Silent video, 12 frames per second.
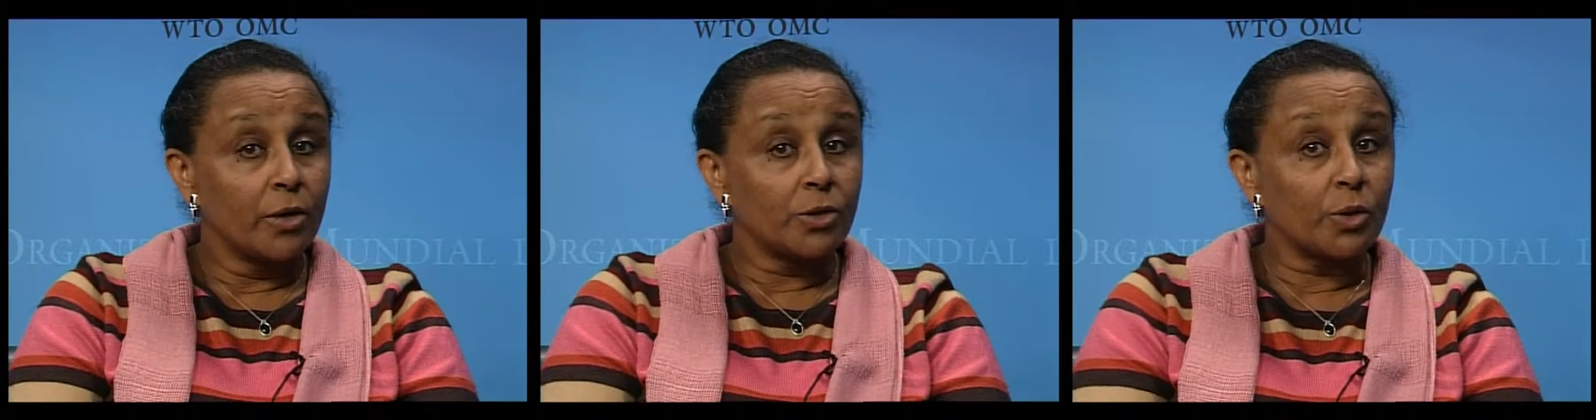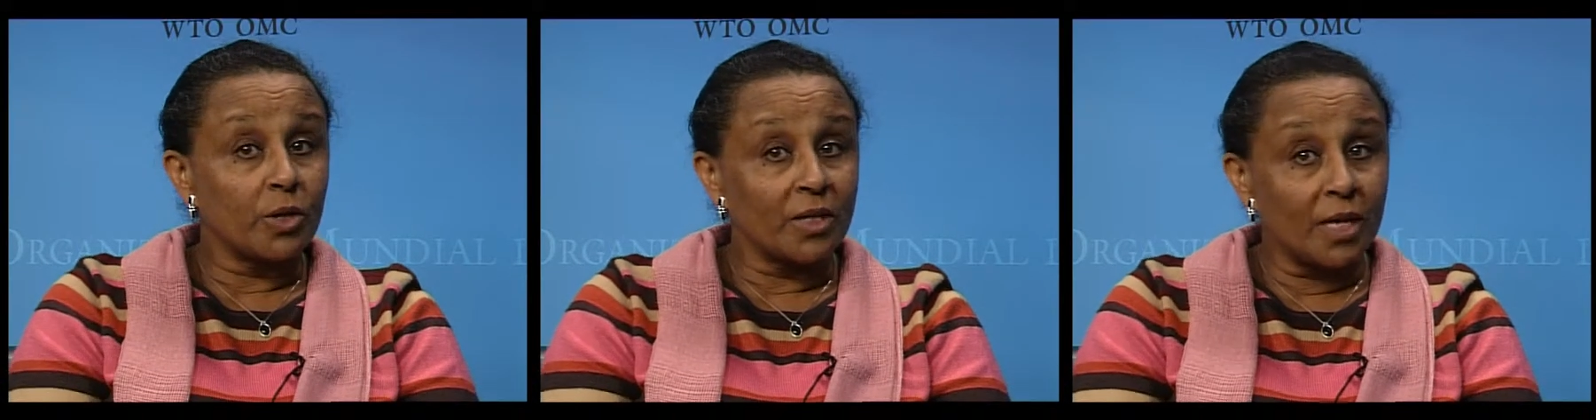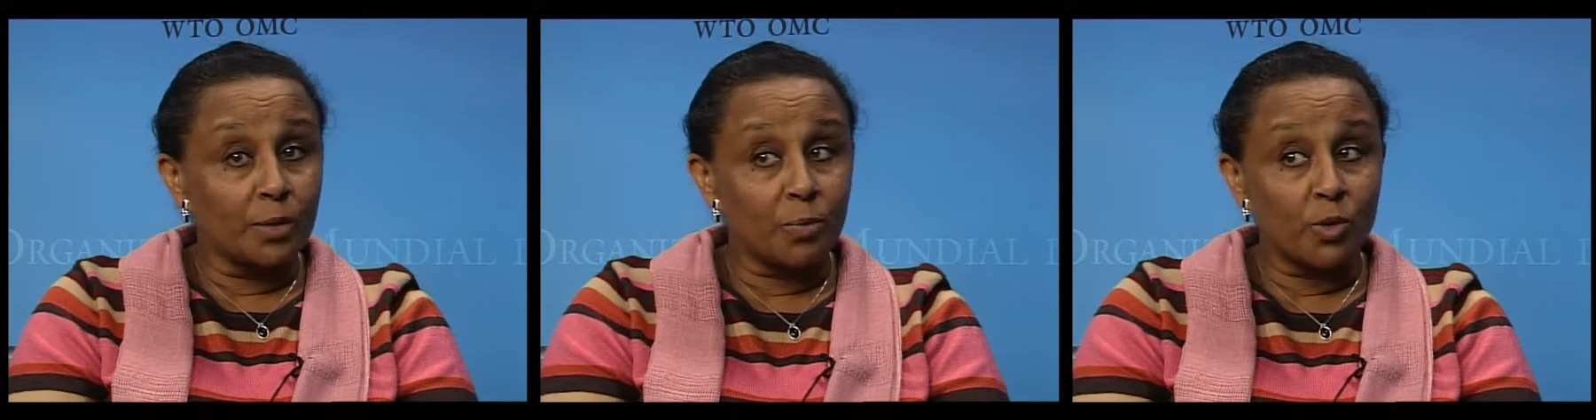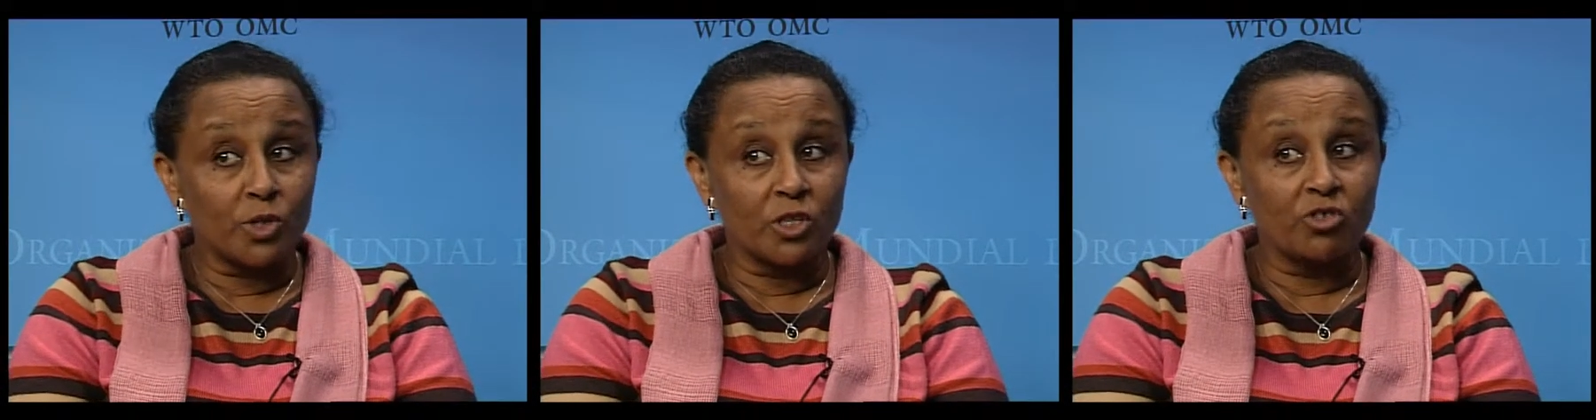So in that
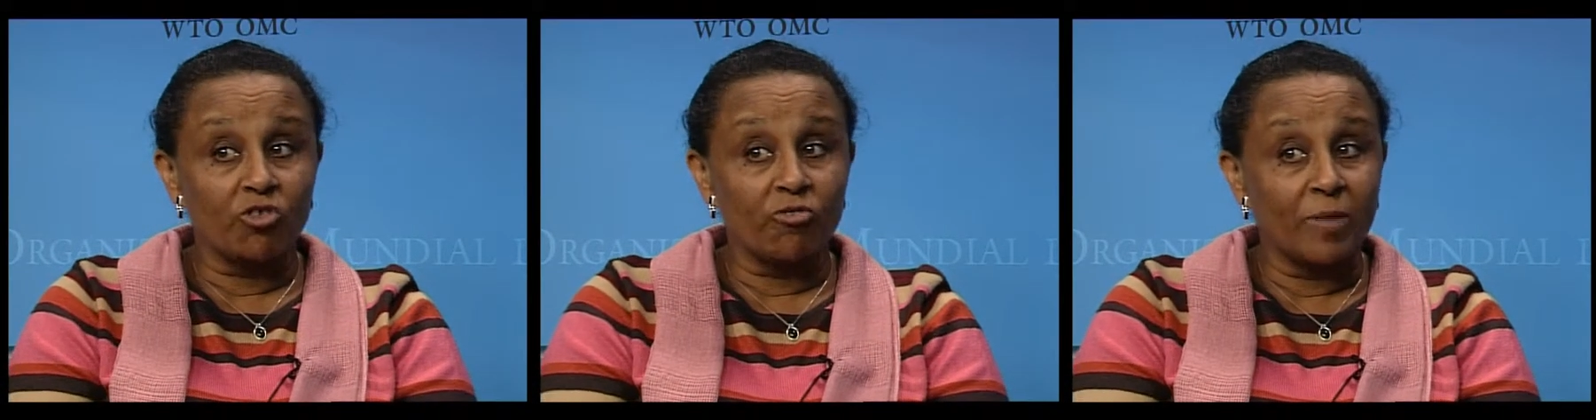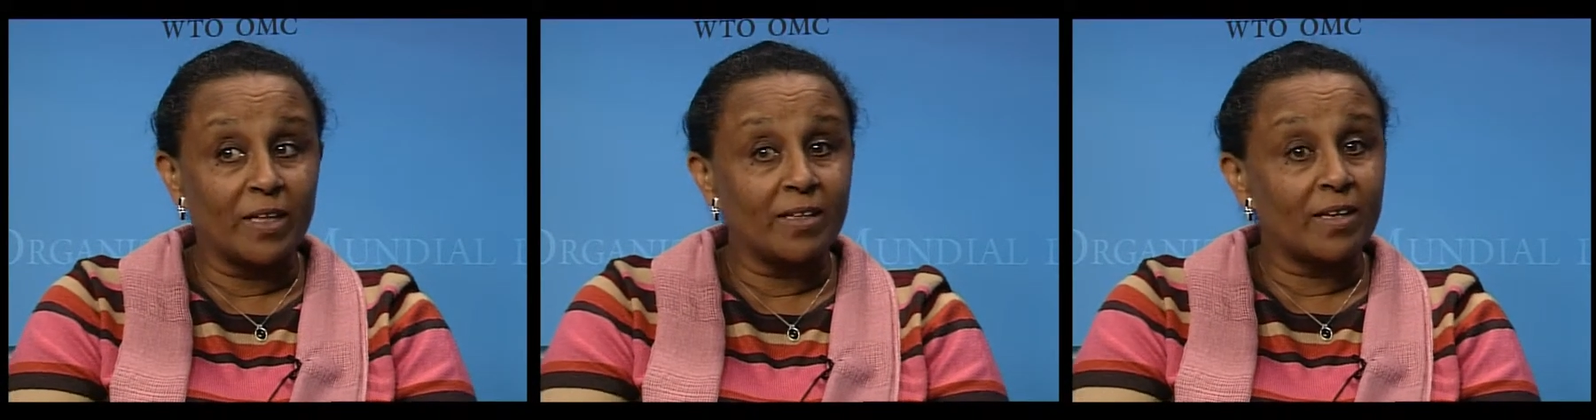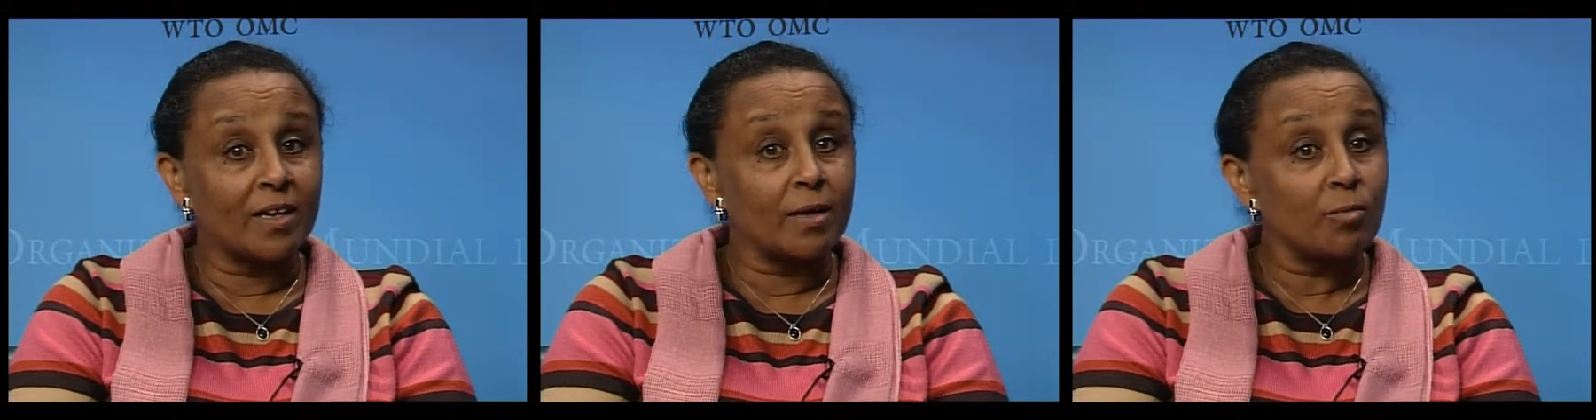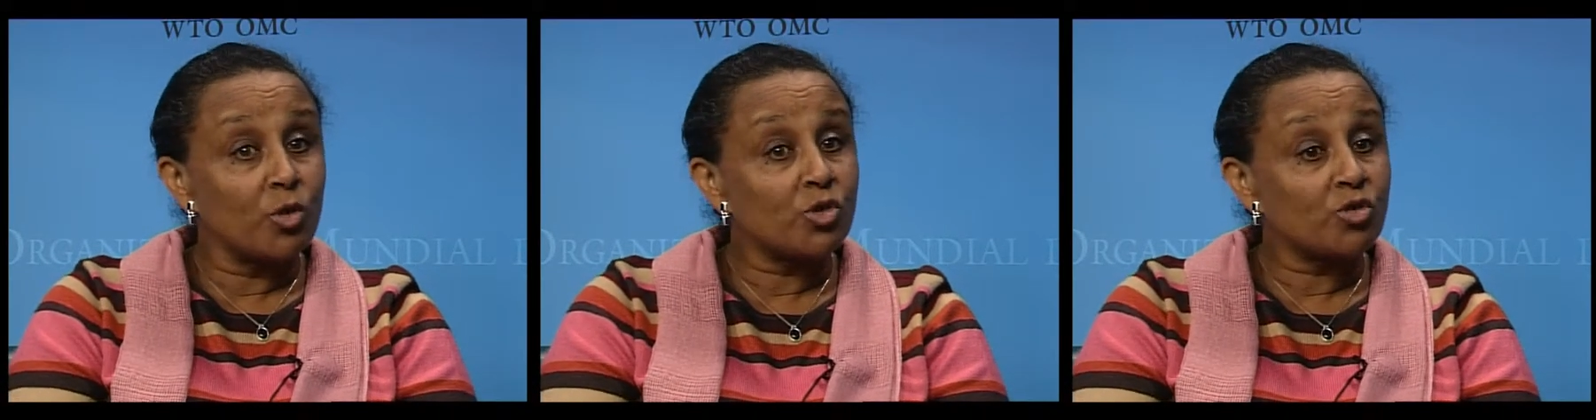process of
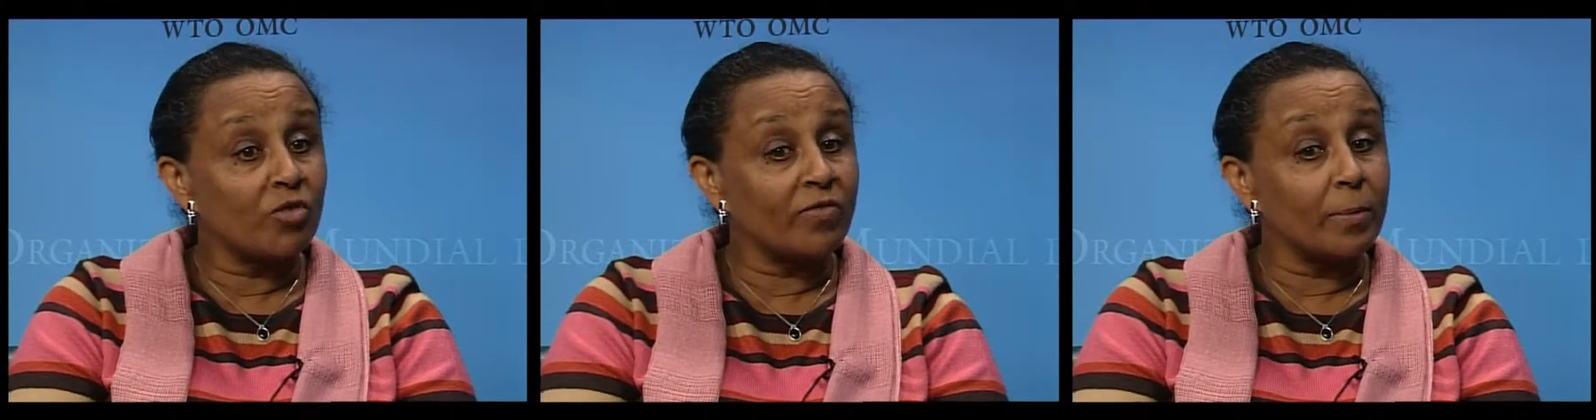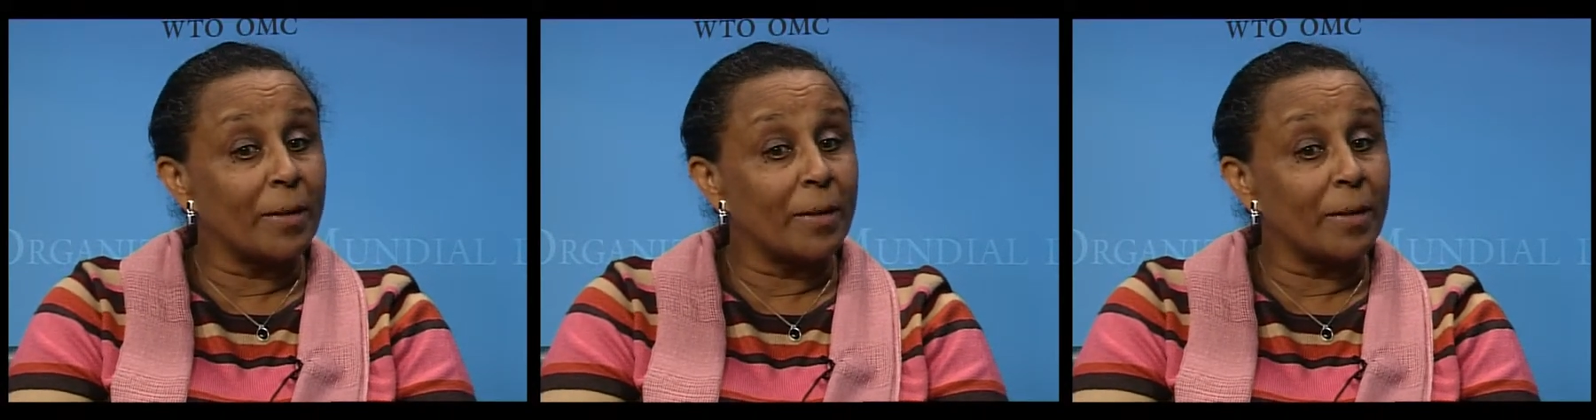mentoring, most of